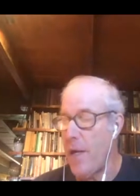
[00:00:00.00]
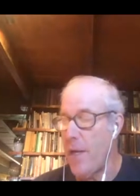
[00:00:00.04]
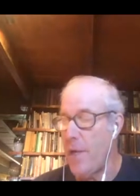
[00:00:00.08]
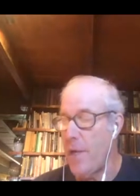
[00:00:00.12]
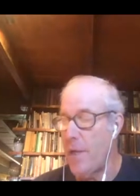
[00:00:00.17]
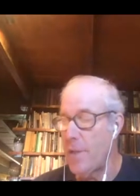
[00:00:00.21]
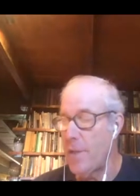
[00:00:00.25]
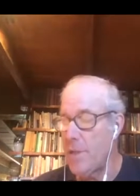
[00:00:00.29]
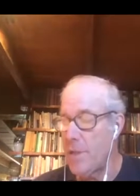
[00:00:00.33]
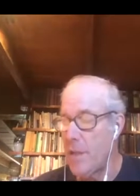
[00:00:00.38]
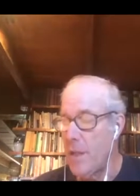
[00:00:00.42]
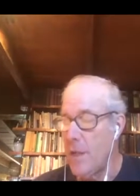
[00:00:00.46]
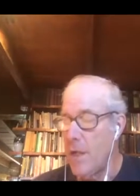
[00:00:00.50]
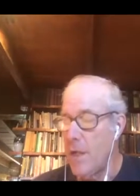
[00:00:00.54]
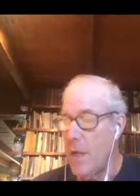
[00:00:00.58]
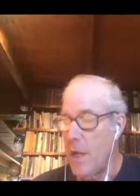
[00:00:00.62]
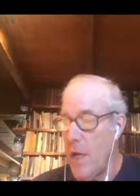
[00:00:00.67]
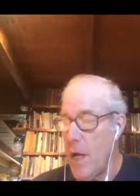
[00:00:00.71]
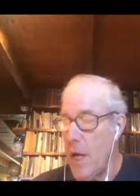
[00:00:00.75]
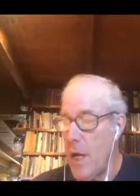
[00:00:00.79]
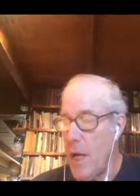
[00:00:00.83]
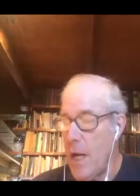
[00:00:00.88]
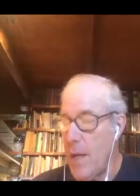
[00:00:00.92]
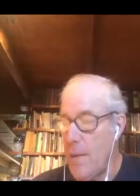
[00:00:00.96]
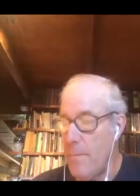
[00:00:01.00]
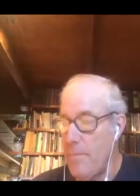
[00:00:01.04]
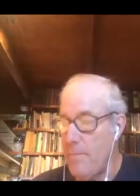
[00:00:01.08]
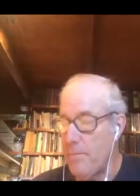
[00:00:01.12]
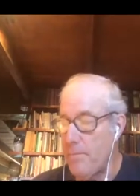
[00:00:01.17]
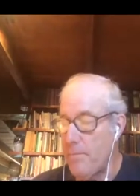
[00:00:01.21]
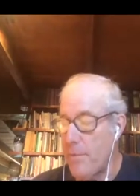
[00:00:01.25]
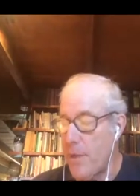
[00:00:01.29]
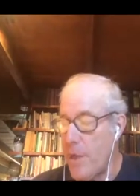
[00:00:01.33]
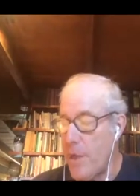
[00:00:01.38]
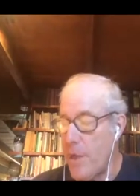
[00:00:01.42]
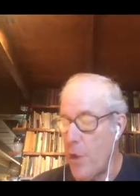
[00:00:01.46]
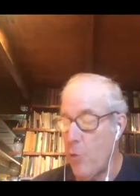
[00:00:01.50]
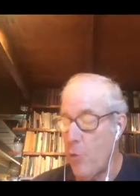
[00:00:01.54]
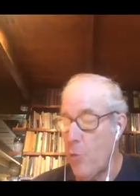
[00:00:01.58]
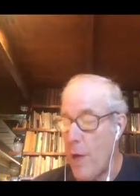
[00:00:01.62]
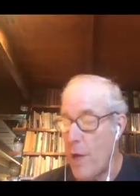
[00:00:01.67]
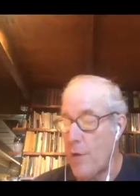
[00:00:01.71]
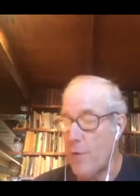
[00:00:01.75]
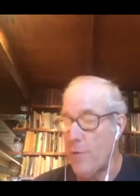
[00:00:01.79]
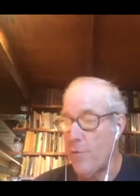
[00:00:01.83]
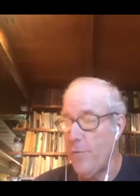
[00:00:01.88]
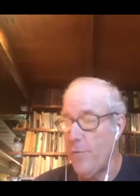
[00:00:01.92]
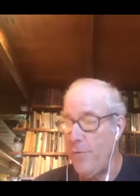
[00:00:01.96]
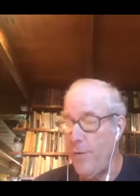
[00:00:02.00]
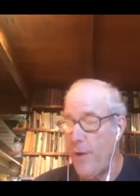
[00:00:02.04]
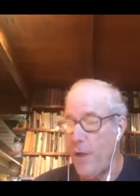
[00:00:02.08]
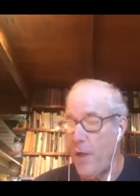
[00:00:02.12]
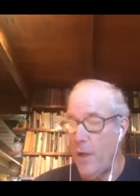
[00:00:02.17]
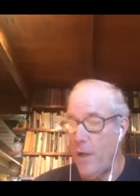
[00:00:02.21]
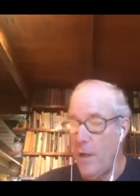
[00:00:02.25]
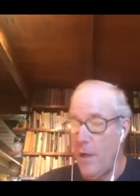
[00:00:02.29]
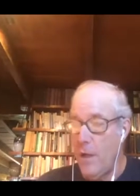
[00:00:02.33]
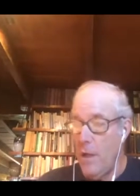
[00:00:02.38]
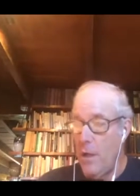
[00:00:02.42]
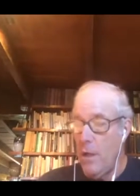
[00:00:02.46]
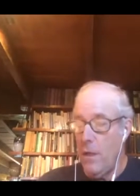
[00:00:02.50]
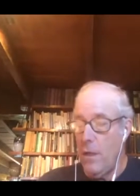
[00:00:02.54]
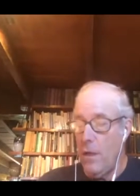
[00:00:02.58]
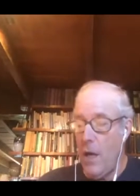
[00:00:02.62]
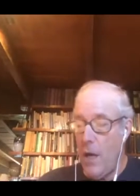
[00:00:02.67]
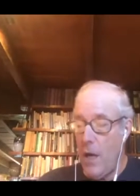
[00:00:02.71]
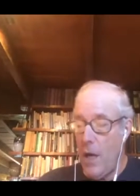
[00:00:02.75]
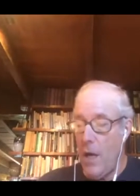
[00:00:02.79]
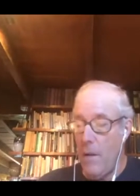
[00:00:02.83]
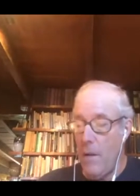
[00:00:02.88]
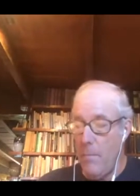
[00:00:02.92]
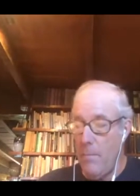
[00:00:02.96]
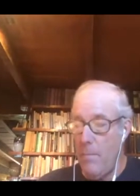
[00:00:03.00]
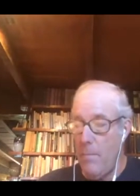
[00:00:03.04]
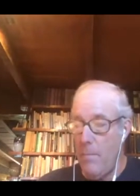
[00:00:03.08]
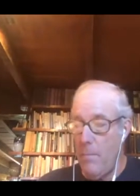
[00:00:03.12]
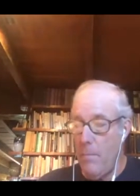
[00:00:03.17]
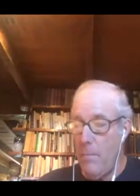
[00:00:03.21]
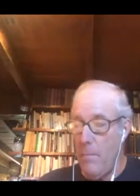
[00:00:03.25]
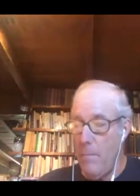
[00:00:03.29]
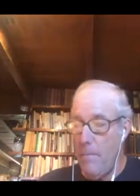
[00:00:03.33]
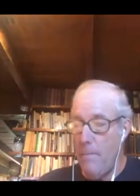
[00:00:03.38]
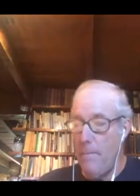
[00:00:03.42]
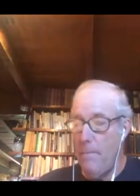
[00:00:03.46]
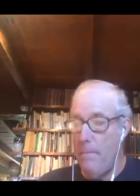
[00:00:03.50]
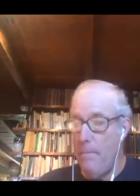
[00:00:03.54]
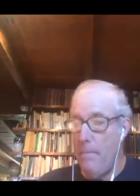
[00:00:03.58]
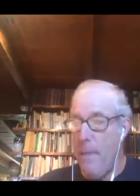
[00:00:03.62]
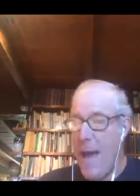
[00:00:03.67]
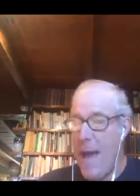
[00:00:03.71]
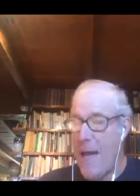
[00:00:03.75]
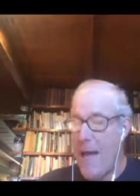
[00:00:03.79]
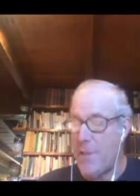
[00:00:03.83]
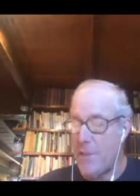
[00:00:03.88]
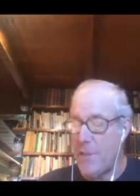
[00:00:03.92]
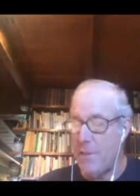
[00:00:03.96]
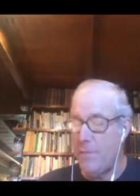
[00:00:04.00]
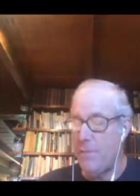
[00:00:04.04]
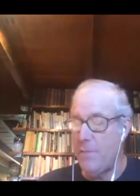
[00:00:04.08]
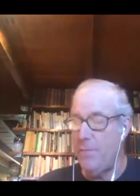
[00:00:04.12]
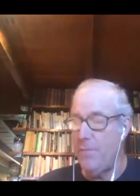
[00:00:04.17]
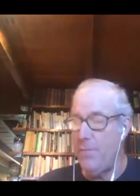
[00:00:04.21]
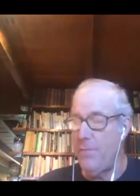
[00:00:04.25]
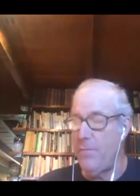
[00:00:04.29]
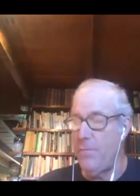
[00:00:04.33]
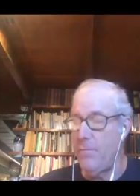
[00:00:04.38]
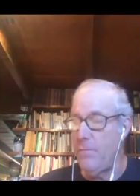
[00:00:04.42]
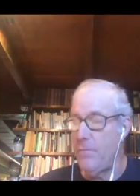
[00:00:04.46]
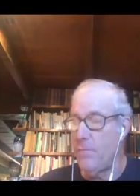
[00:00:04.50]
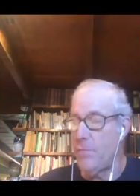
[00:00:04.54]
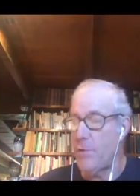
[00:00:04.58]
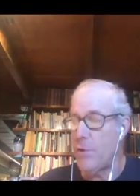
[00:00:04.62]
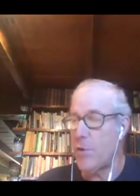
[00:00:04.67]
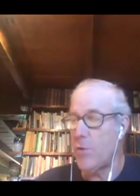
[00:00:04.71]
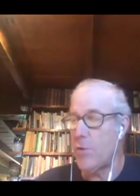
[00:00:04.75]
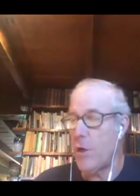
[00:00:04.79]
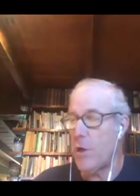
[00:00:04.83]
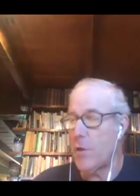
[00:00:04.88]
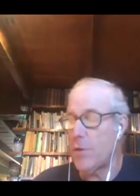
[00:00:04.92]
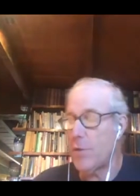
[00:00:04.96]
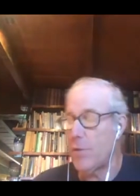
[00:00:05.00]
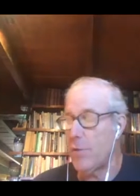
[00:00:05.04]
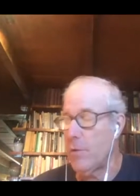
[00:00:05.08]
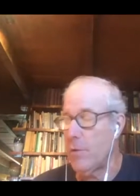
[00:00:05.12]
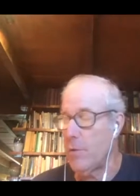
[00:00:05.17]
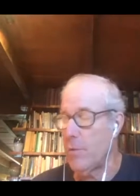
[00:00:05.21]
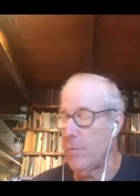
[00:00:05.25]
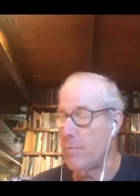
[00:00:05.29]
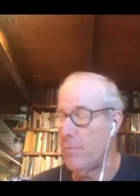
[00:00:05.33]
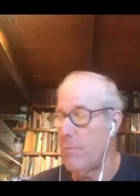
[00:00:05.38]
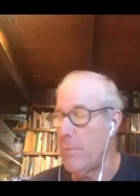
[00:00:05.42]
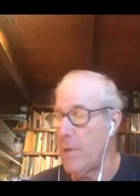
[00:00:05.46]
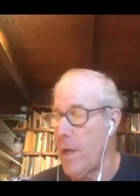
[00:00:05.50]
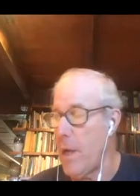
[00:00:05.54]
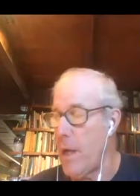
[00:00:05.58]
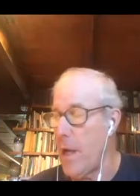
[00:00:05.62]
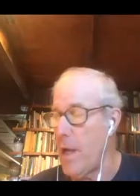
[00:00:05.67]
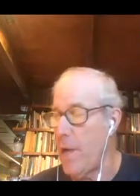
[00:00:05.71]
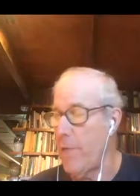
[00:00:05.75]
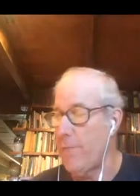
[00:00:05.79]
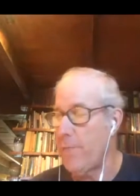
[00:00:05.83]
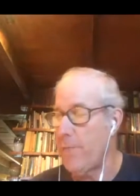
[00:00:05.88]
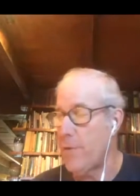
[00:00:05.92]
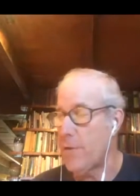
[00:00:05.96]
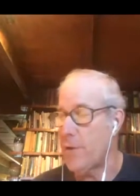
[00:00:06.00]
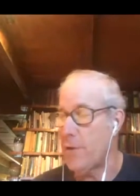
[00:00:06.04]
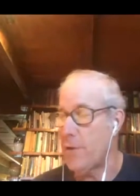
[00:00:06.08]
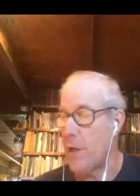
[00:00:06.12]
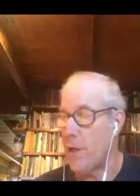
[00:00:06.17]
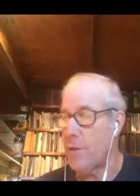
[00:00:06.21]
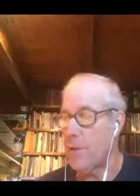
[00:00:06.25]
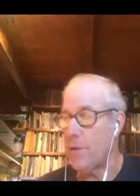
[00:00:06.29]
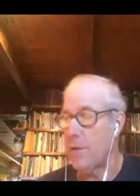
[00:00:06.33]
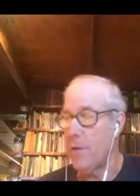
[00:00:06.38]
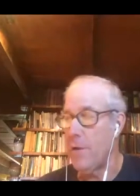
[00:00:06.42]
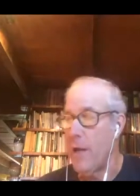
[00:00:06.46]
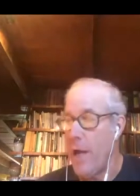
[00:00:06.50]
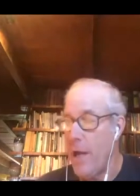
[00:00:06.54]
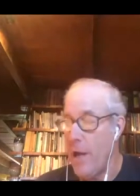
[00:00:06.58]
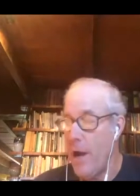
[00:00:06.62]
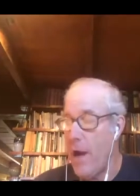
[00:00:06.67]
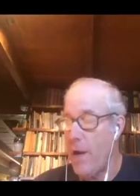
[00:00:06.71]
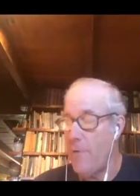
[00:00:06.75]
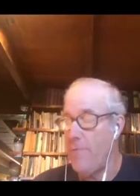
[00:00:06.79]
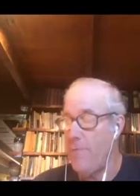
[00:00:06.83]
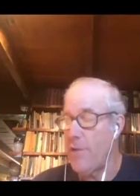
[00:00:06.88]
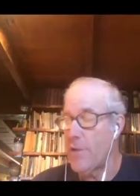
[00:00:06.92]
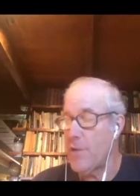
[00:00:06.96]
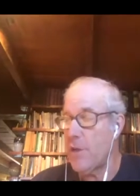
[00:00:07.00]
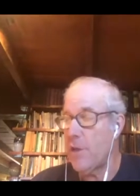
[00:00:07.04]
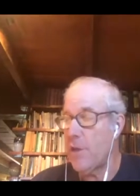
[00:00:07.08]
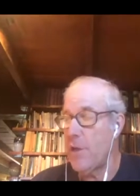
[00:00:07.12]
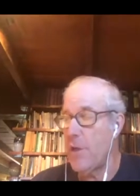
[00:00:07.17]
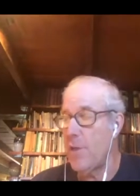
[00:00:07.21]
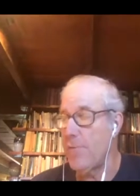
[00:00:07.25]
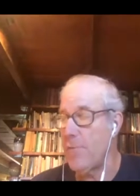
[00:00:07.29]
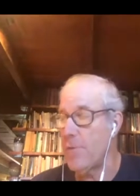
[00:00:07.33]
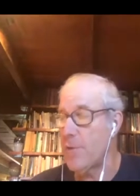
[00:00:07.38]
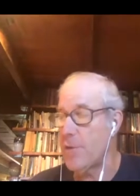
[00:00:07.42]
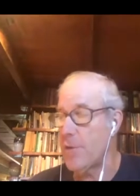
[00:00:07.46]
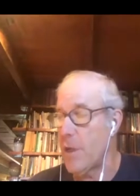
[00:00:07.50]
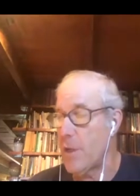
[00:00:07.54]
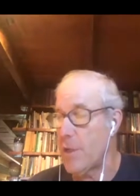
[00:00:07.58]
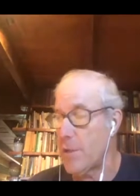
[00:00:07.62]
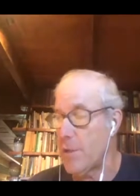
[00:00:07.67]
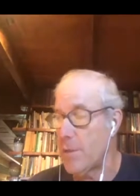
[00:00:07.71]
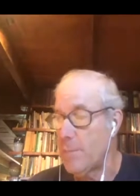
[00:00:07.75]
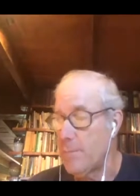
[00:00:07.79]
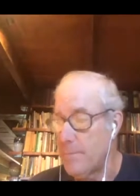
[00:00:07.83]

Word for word: is um, you know retrofit uh, massive structural uh, infrastructure uh, physical infrastructure